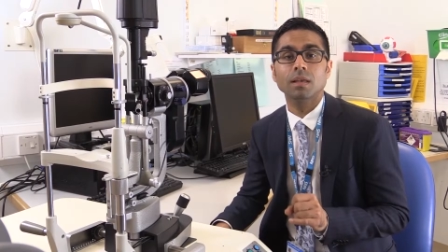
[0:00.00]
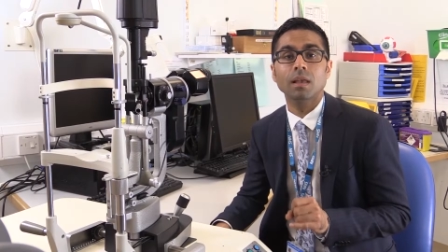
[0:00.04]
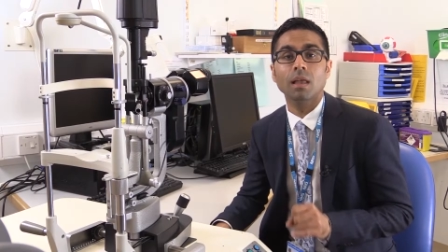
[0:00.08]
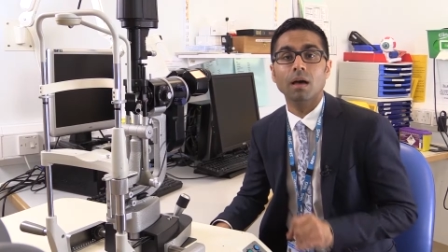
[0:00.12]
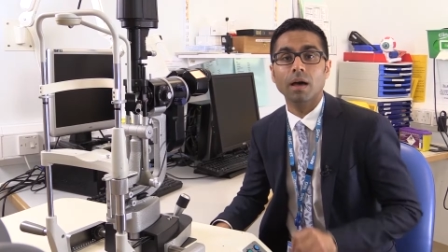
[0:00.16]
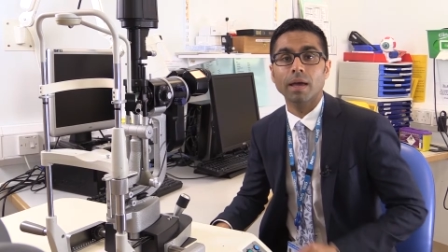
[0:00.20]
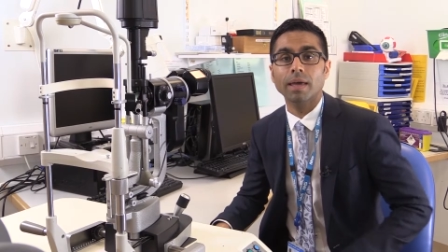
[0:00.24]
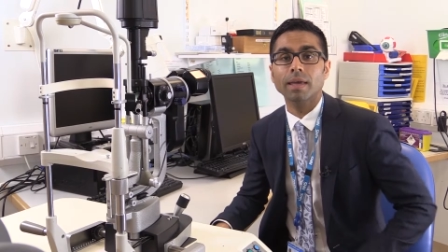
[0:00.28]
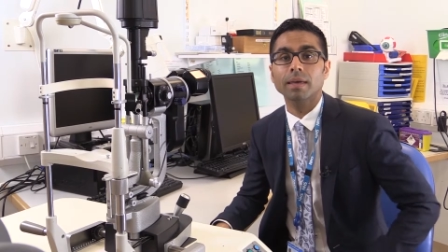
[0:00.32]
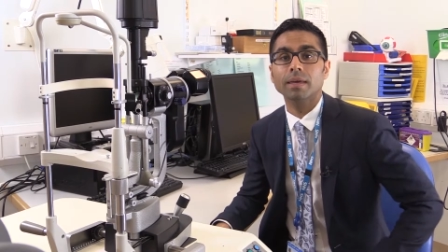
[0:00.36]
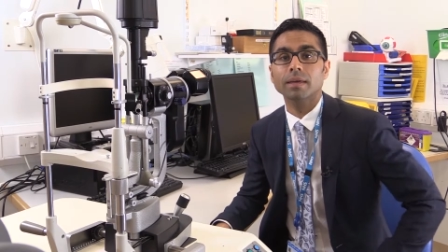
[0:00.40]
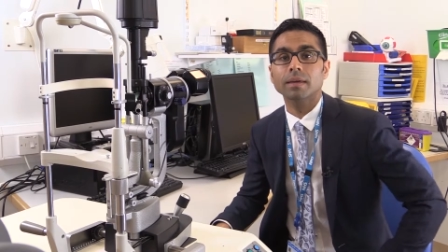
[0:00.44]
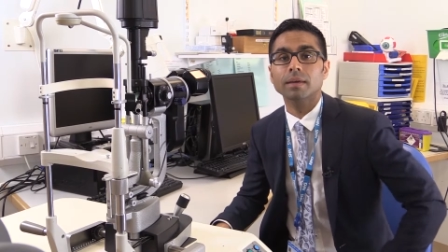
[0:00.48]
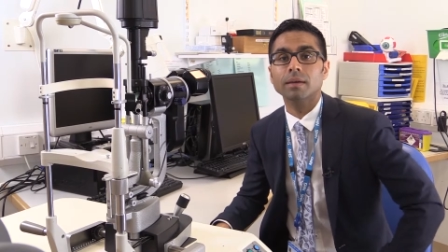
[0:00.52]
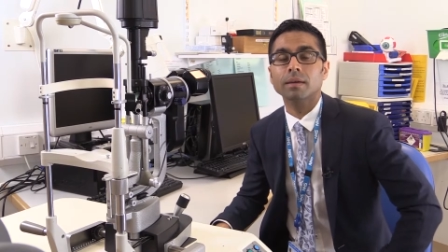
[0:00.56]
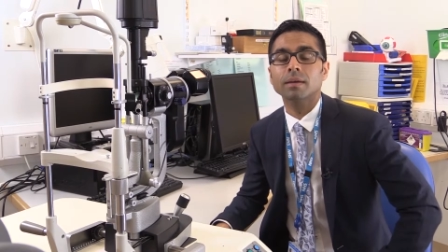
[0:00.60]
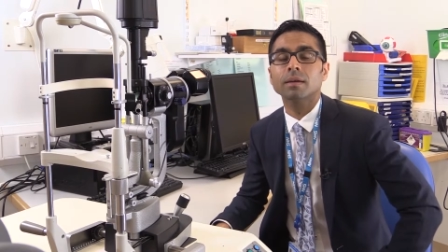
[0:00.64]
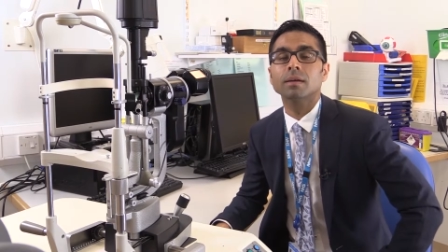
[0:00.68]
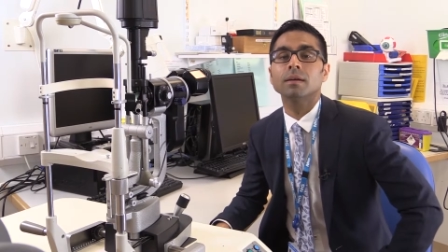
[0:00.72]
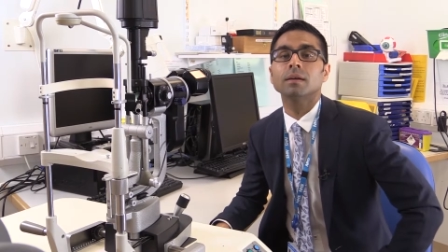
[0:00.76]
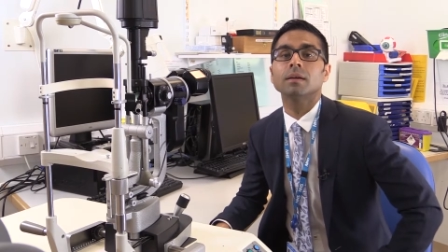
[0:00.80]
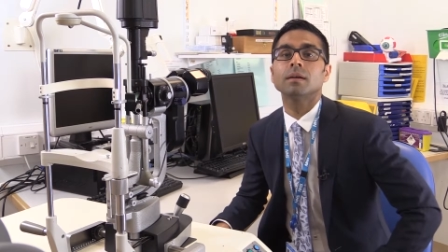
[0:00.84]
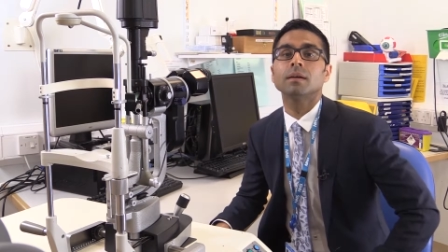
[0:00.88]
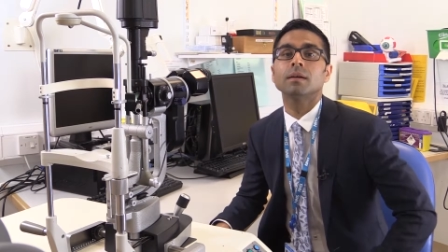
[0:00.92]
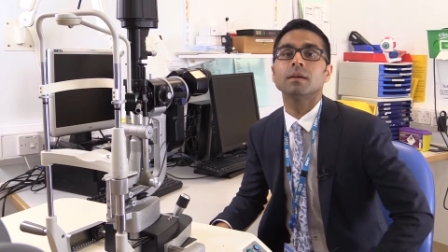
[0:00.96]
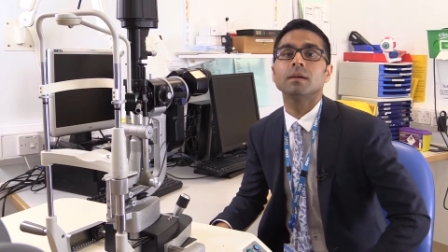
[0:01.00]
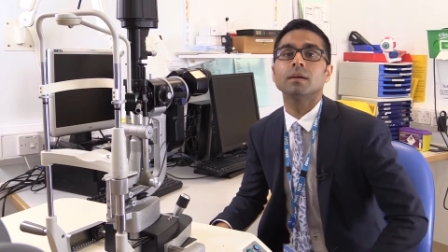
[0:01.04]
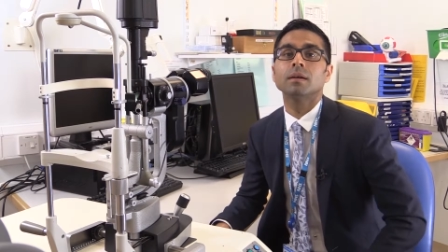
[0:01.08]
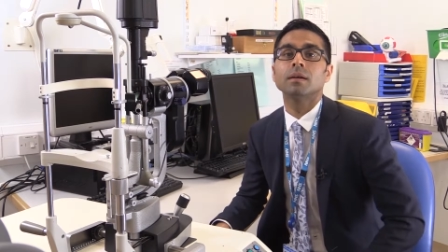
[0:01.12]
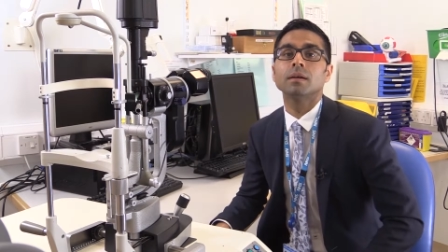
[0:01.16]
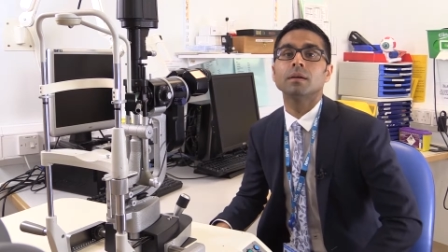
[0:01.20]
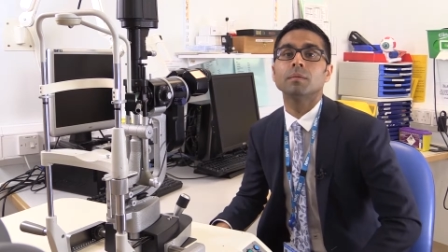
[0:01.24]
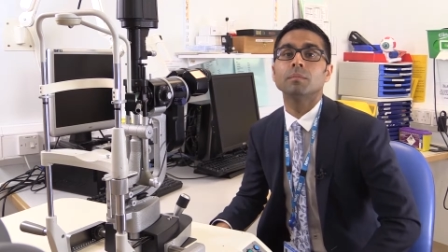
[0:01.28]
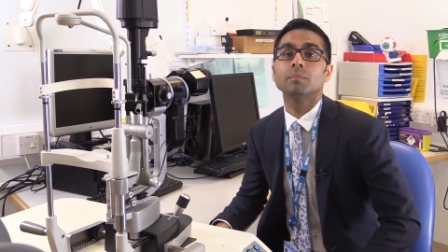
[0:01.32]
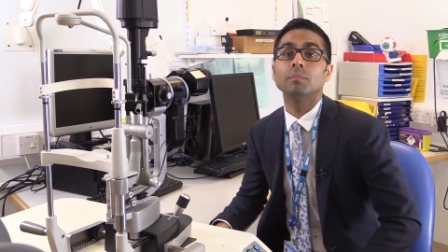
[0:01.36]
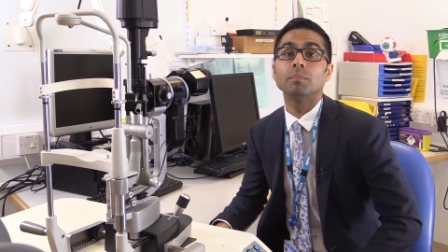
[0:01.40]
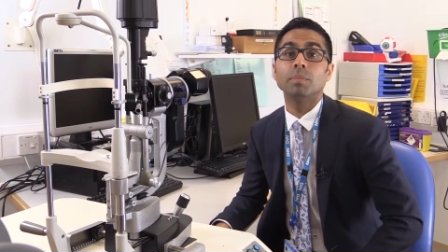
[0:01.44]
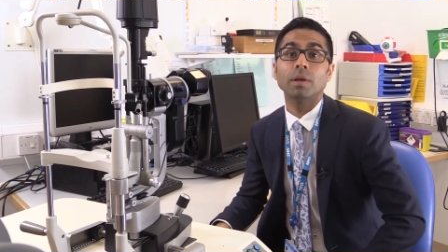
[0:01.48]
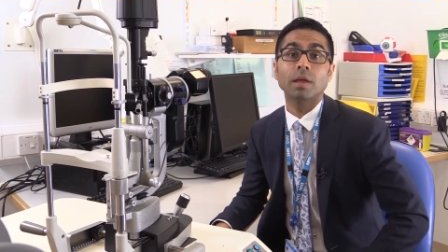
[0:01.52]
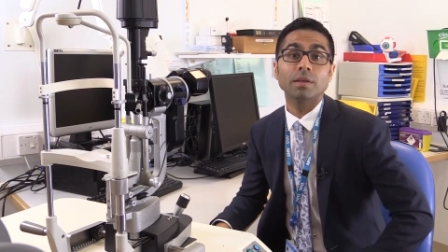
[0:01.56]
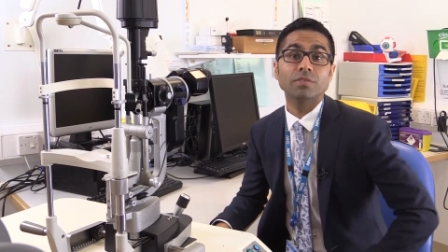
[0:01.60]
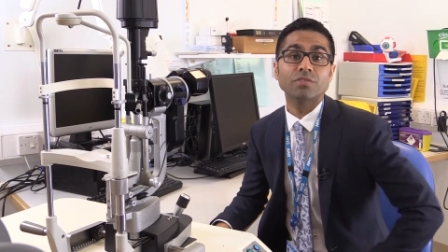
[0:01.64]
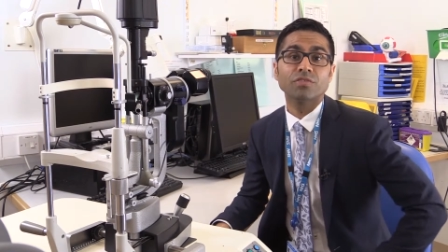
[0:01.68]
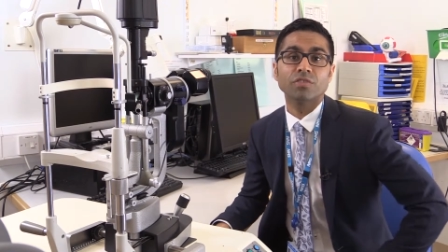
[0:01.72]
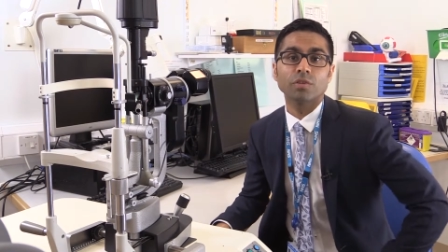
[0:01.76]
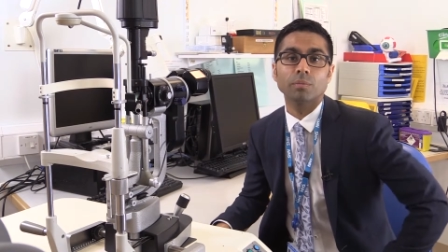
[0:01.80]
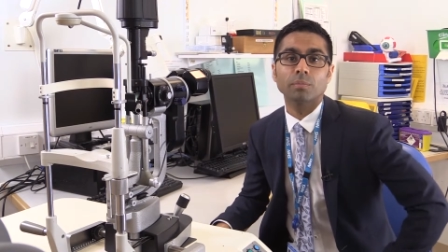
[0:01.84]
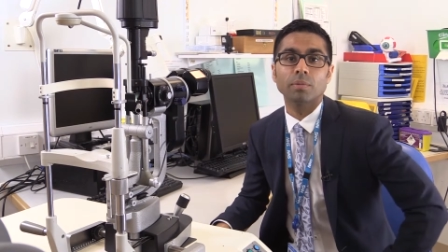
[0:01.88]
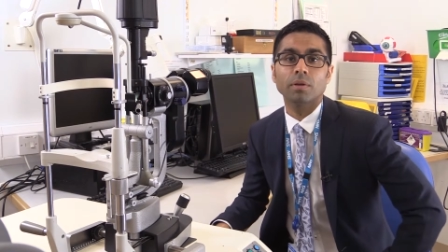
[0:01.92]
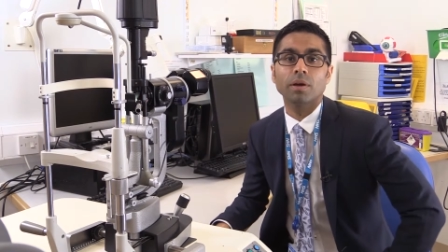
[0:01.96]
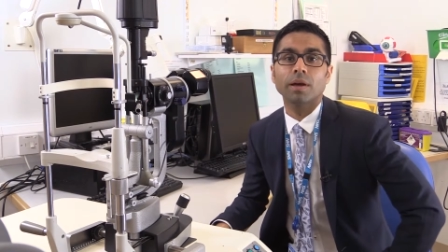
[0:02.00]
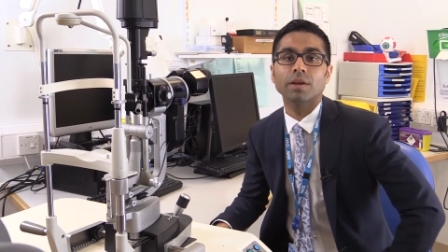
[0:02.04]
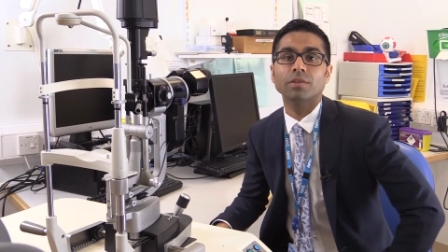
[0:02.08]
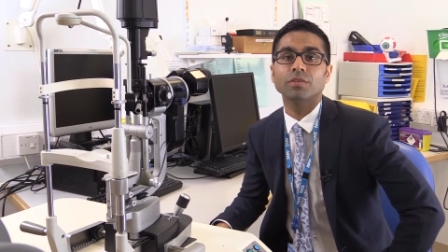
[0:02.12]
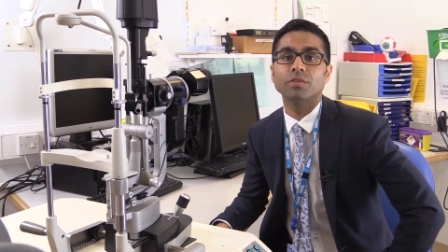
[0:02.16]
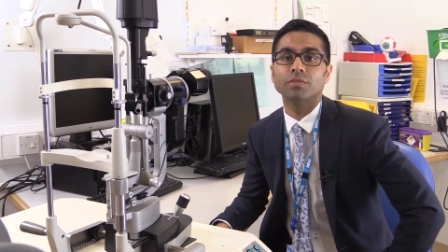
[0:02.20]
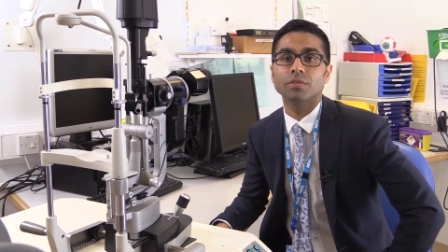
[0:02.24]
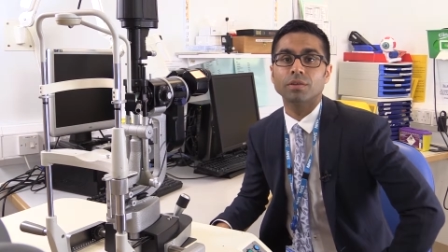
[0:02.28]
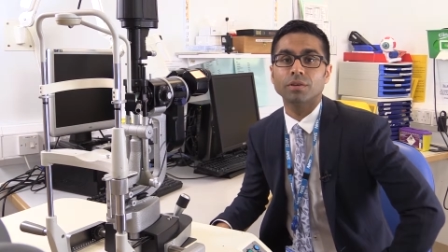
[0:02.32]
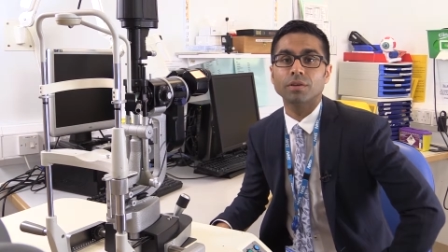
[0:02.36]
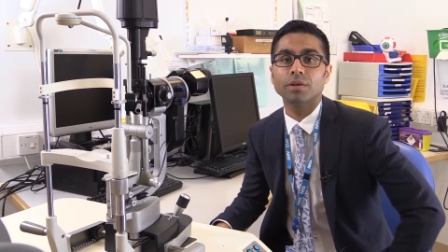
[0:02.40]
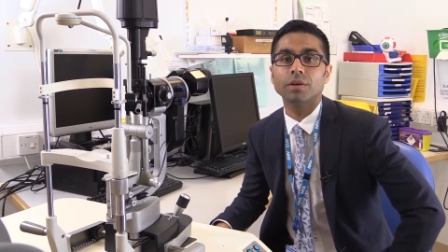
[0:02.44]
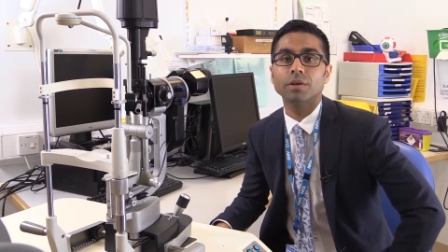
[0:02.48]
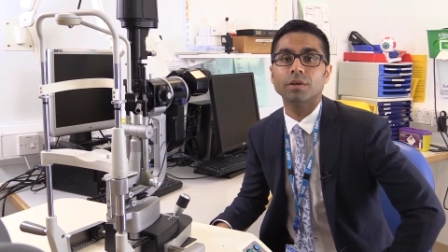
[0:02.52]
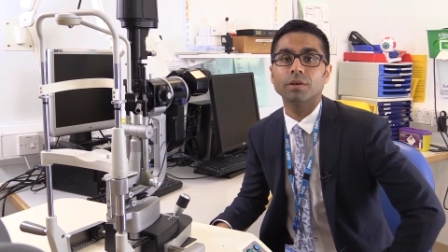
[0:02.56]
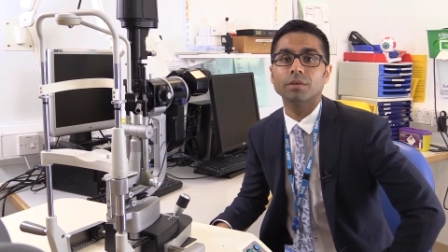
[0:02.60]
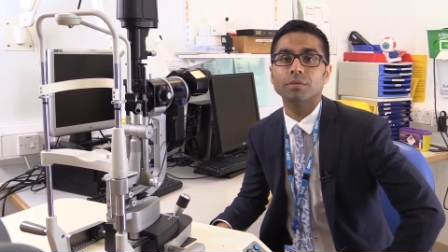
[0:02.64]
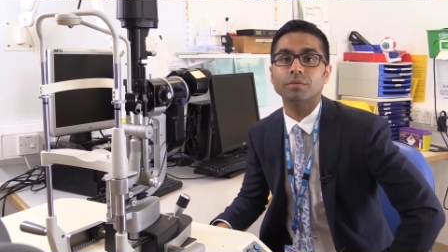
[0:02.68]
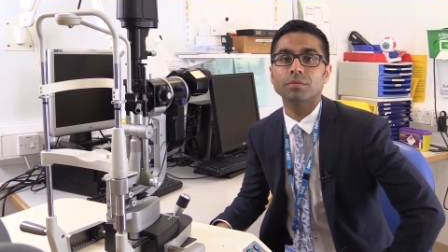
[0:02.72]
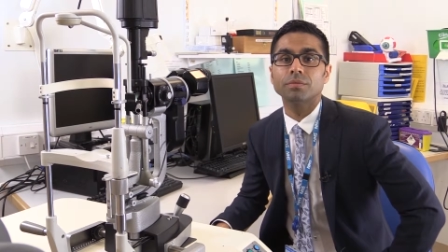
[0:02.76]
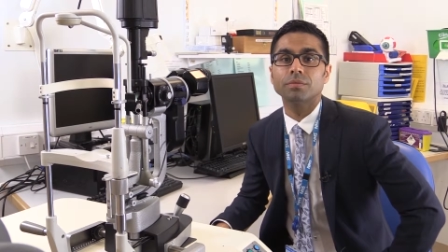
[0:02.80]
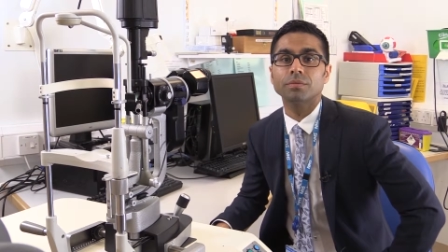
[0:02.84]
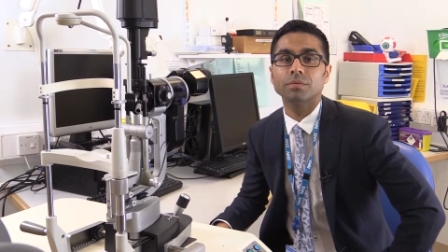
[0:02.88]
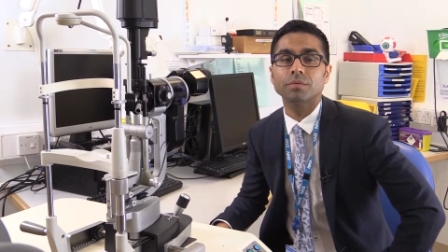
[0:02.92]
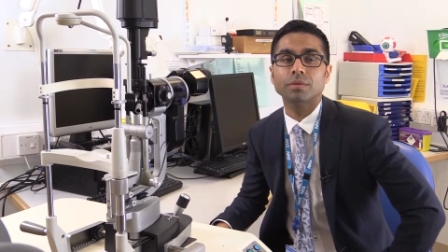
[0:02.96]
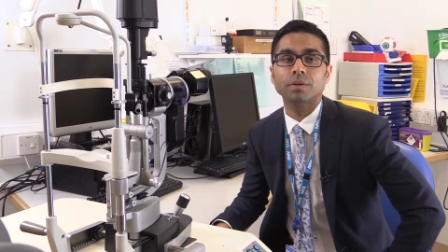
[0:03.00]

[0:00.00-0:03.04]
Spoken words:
like blood supply to the nerve,